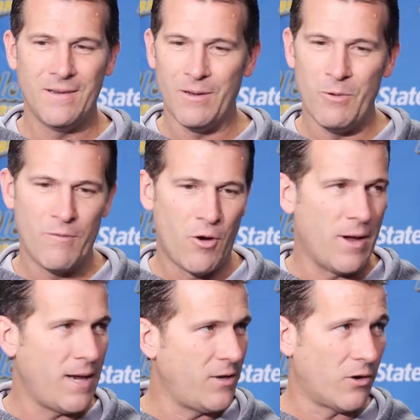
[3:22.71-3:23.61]
And we've all
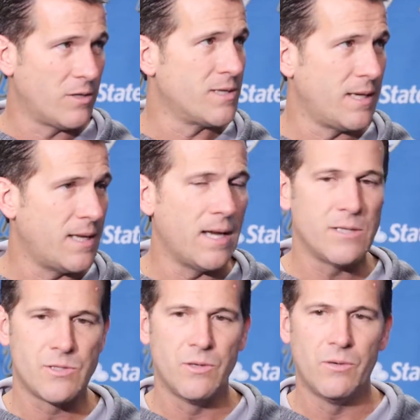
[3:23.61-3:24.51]
had guards like
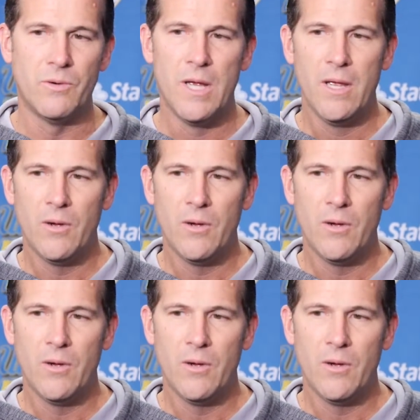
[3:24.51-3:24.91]
that. So